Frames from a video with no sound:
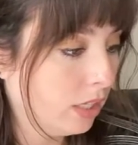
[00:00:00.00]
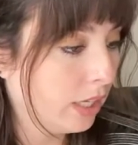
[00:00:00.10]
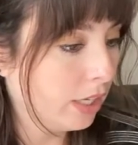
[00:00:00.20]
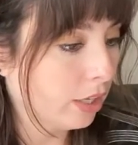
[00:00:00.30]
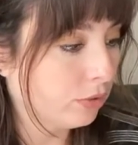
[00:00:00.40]

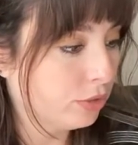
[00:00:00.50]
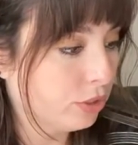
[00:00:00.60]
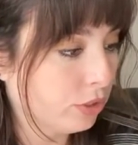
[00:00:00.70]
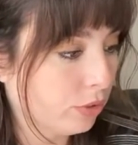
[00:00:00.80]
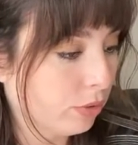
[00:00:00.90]
and go
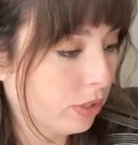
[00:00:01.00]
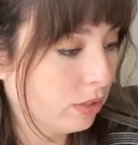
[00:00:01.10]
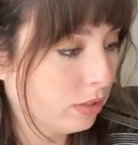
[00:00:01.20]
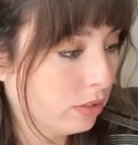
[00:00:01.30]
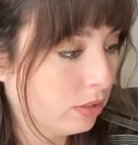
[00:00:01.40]
to
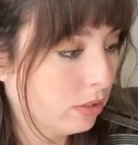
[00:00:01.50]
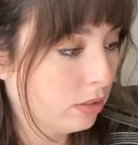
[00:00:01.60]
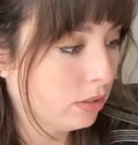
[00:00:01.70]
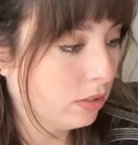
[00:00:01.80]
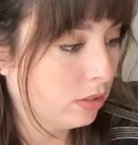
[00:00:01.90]

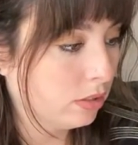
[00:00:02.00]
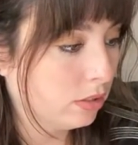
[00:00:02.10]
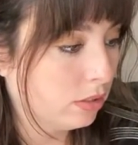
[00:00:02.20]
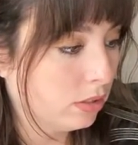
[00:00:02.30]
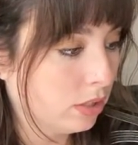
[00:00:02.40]

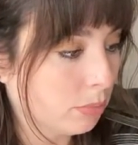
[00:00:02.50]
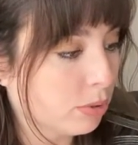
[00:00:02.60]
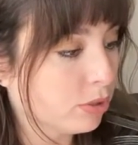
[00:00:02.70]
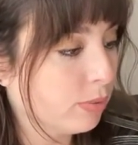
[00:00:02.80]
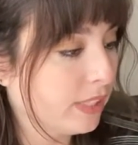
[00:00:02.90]
the
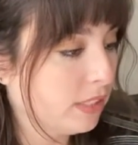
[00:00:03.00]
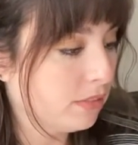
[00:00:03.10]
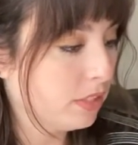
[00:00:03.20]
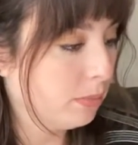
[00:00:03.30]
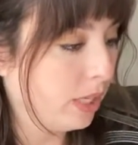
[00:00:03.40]

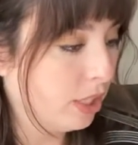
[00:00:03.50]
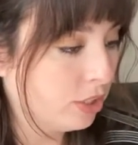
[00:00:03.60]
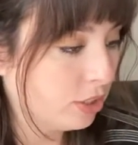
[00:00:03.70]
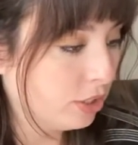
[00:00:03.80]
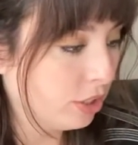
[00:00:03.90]
persuasive
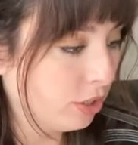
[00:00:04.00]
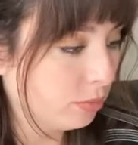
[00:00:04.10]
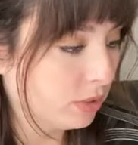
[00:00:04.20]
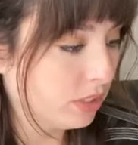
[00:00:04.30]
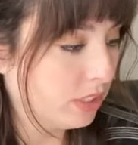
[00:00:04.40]
speech, you
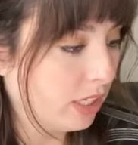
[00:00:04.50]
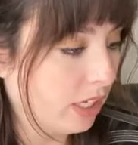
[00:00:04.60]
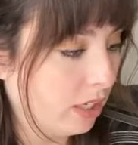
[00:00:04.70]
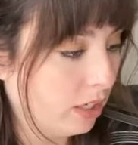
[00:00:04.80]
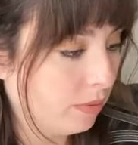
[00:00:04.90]
will
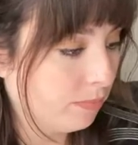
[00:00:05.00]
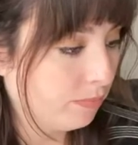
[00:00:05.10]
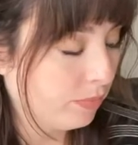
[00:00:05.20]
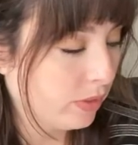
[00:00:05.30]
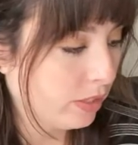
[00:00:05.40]
see
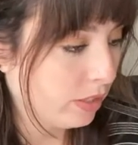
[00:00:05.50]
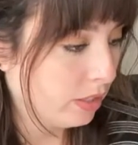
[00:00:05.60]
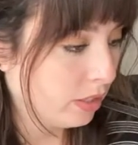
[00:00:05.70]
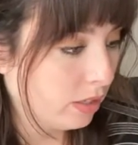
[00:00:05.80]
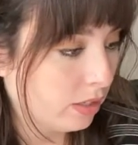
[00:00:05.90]

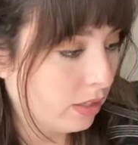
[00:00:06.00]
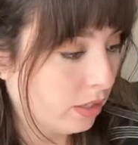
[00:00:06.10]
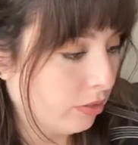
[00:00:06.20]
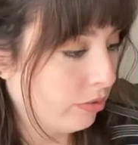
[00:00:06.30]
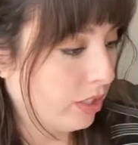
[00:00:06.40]
that
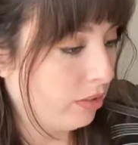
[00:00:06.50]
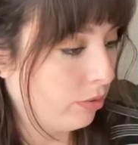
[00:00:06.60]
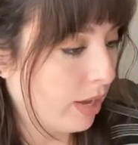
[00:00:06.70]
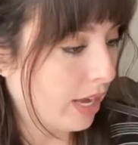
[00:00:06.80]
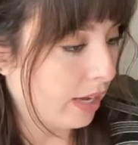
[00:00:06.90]
you need
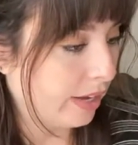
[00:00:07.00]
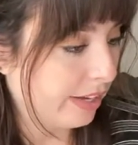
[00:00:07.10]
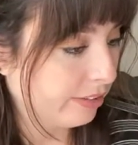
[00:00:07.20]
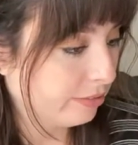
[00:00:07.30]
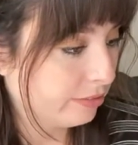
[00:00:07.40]
to
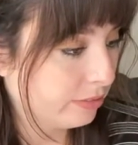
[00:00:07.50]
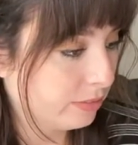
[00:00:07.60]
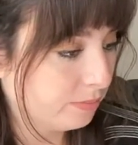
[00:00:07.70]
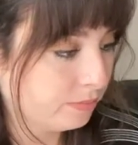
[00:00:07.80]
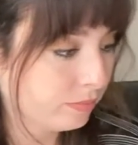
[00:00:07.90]
have
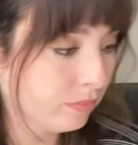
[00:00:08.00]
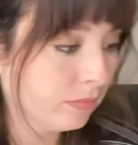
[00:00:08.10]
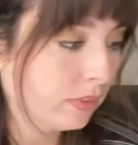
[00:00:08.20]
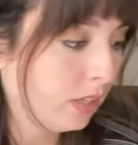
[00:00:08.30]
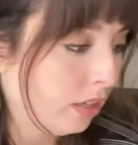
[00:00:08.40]

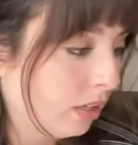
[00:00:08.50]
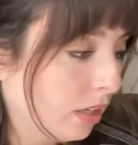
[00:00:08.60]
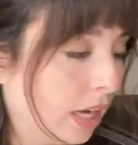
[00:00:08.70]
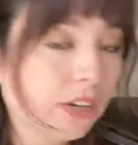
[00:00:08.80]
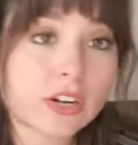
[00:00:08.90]

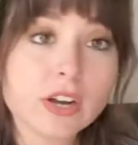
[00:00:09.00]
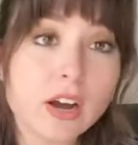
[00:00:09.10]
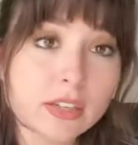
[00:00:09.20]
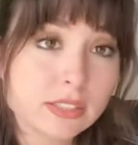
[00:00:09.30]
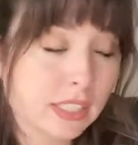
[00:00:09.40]
under
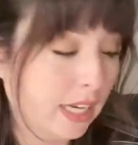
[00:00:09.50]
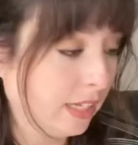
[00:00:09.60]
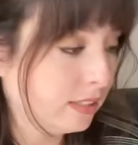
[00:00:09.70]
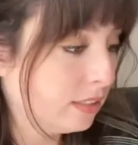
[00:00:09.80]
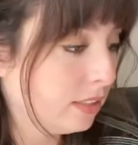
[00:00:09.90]

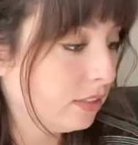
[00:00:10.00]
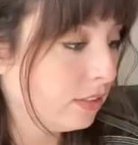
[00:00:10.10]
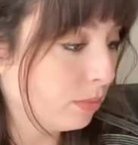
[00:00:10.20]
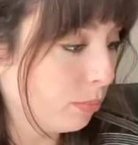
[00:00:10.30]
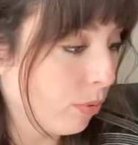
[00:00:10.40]
content,
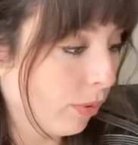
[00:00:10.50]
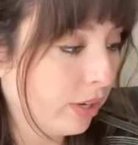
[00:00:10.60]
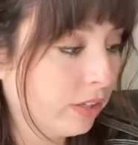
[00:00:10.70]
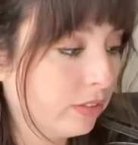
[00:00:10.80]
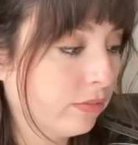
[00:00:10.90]

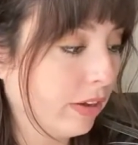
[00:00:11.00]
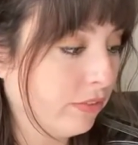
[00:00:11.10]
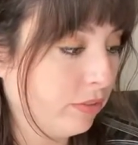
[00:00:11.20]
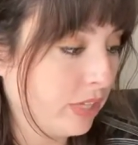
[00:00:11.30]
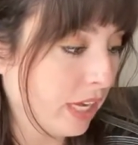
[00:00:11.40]
support,
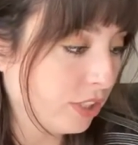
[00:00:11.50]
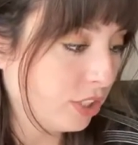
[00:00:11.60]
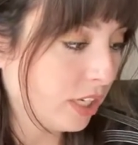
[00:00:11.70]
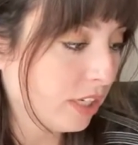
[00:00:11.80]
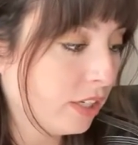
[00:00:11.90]

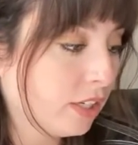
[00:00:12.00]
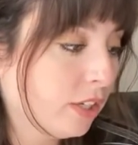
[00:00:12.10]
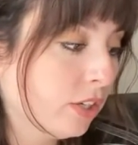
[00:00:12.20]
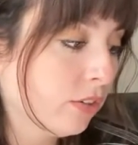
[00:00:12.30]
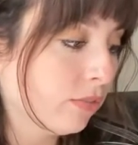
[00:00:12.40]
refutation,
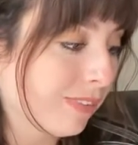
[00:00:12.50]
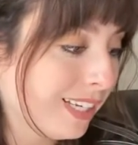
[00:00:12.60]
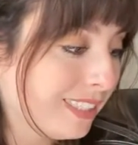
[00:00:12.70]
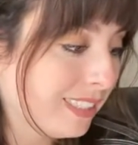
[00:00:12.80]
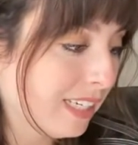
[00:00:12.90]

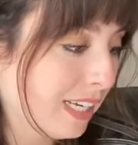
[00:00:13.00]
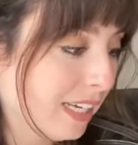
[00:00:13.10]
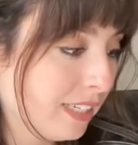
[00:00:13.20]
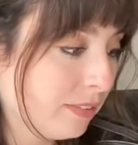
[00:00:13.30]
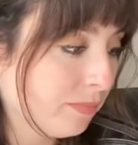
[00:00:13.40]

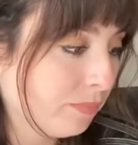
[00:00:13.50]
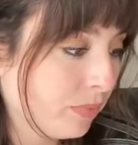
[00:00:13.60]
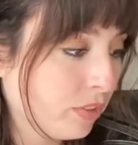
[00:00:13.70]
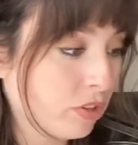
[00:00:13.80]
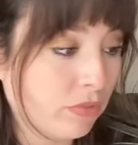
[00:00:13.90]
reasoning.
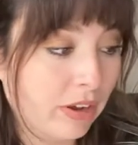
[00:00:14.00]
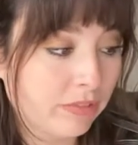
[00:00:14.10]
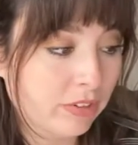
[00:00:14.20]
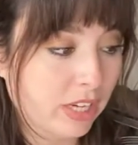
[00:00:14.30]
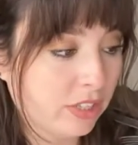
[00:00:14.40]
So
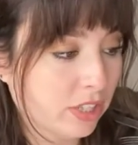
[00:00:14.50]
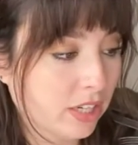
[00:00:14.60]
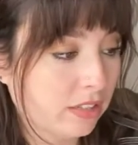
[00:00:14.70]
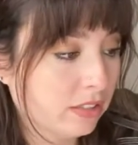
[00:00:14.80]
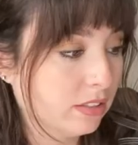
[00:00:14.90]

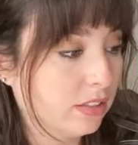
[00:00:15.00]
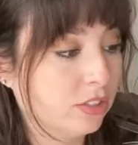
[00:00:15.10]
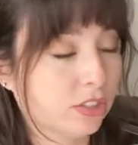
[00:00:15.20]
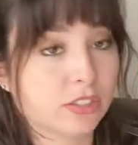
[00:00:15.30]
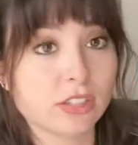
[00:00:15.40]
refutation,
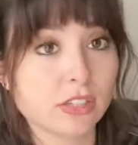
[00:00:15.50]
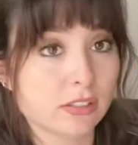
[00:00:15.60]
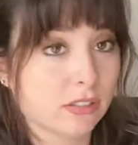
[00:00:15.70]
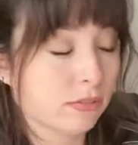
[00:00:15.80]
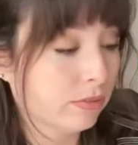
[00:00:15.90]
just
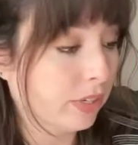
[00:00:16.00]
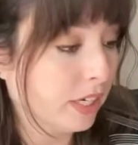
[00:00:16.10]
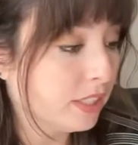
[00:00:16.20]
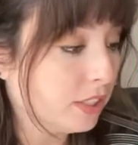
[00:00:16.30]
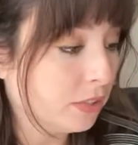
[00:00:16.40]
to read
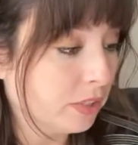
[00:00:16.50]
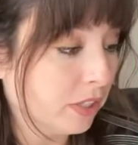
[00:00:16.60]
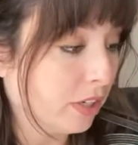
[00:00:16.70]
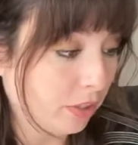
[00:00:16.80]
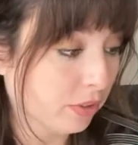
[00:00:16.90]
it to you
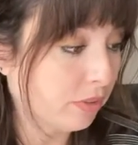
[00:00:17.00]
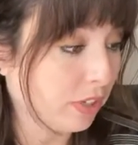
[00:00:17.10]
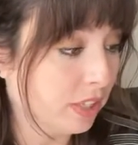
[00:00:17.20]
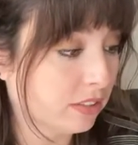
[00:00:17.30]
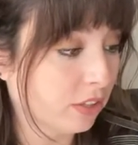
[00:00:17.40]
here, and you can
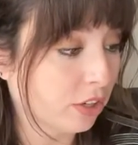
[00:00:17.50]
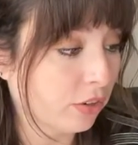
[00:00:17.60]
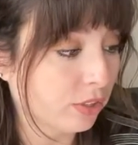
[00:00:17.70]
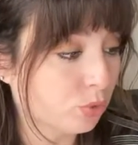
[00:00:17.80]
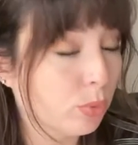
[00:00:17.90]
read this on your
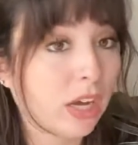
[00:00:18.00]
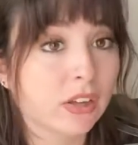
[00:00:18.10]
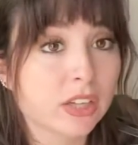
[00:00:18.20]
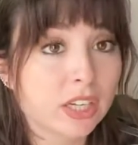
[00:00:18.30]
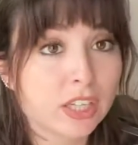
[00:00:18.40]
own as
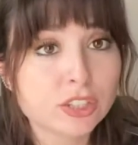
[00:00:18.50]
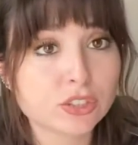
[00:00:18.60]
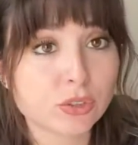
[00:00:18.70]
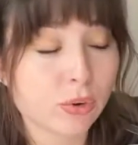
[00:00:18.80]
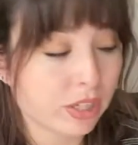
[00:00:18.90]
well, to
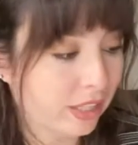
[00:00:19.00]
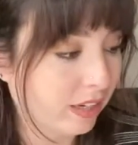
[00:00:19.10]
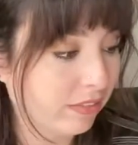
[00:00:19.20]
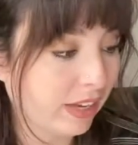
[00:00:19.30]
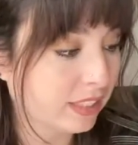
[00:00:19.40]
score in the
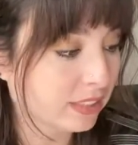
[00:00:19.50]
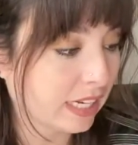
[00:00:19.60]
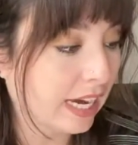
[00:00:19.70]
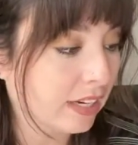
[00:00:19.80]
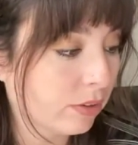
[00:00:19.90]
advanced
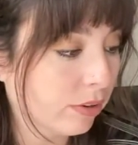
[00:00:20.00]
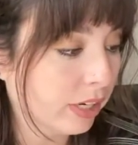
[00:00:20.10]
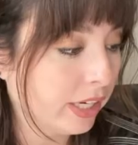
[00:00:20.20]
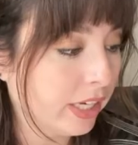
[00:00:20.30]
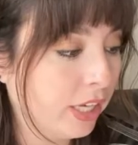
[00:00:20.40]

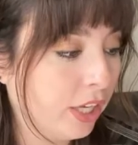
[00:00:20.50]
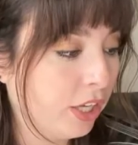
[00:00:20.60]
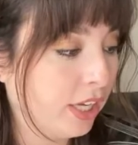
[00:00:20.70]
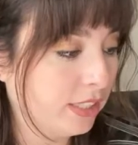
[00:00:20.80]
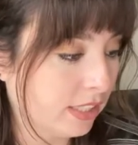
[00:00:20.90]
category,
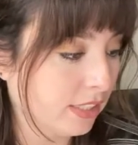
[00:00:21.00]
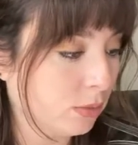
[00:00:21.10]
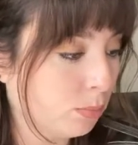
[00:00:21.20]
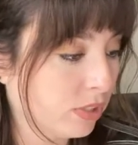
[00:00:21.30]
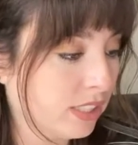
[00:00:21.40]
it
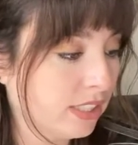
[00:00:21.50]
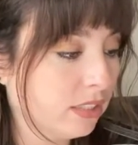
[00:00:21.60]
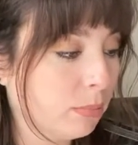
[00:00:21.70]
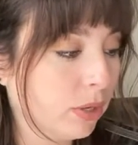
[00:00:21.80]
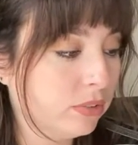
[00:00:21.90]
says
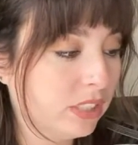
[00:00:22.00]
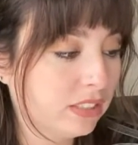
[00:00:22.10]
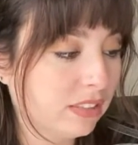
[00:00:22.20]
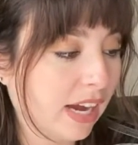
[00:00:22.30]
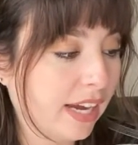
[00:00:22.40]
presents opposing
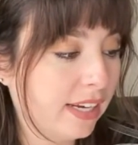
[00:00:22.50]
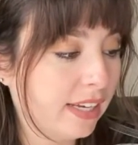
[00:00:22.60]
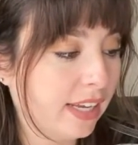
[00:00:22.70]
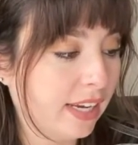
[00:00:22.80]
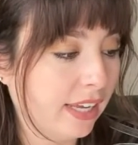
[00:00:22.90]

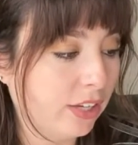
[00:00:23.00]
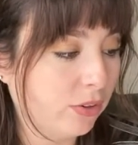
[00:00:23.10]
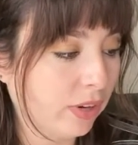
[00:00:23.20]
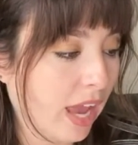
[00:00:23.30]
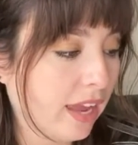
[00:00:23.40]
side in a
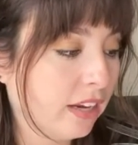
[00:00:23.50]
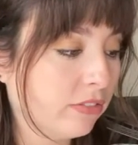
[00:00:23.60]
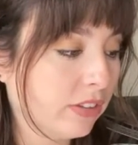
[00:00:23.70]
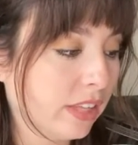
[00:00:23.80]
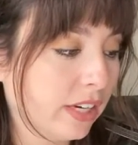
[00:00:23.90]

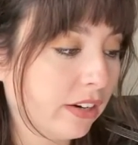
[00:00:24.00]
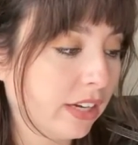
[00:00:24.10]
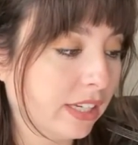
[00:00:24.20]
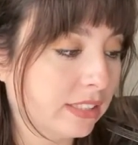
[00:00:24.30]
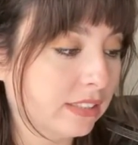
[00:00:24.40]
creative, clear,
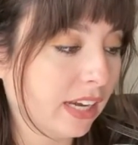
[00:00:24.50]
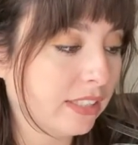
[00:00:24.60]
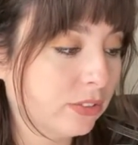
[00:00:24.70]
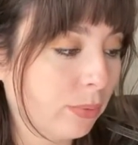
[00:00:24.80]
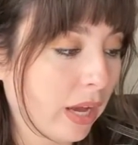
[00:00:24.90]
and
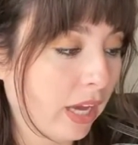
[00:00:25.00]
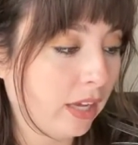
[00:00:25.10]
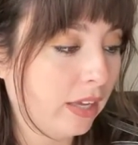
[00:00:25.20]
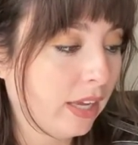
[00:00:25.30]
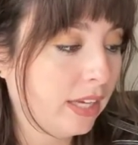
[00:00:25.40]
concise
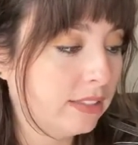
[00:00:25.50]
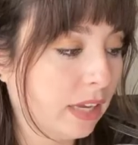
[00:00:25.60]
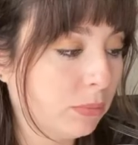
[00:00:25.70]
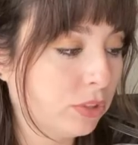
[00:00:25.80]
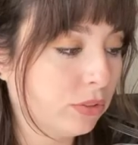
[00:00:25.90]
way, is
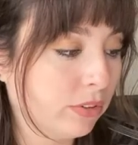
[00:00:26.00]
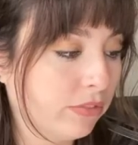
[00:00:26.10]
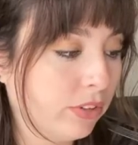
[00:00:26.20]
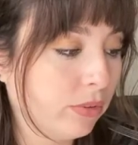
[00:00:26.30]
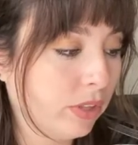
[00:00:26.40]
able to
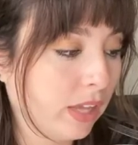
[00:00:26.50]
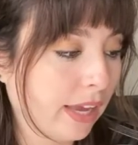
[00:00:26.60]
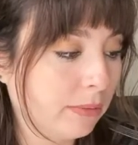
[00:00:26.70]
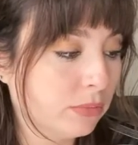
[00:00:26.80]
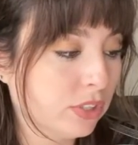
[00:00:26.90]
refute
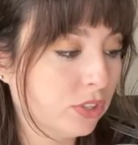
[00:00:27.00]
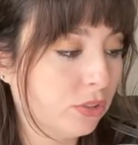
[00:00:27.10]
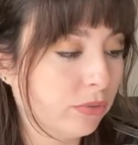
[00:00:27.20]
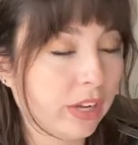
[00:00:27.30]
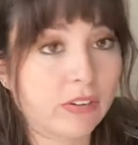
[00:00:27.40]
claims
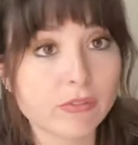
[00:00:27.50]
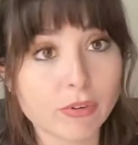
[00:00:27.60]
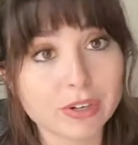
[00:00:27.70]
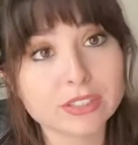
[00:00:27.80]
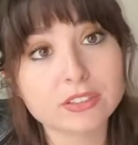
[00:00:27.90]
to
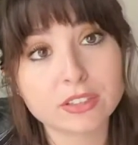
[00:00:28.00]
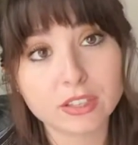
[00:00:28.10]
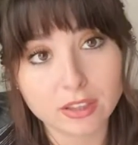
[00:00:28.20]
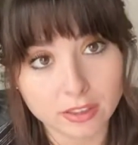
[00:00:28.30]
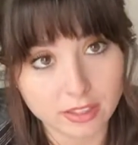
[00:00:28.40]
reinforce
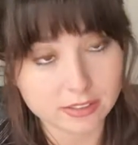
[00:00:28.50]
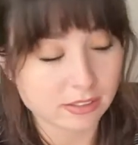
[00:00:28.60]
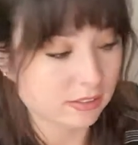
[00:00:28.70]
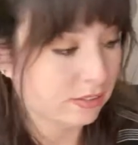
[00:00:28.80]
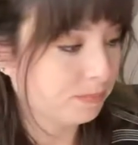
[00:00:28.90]
the
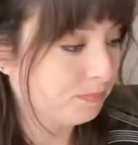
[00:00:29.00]
thesis.